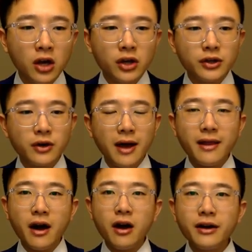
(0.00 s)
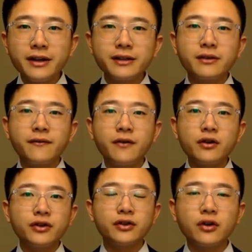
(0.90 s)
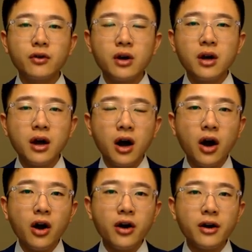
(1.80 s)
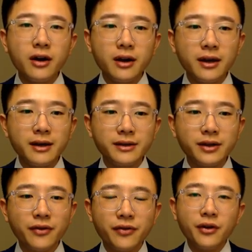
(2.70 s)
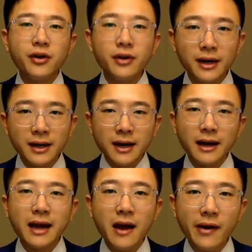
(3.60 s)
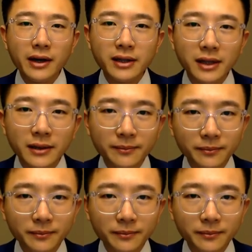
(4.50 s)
So and R is the first. So R is the third character.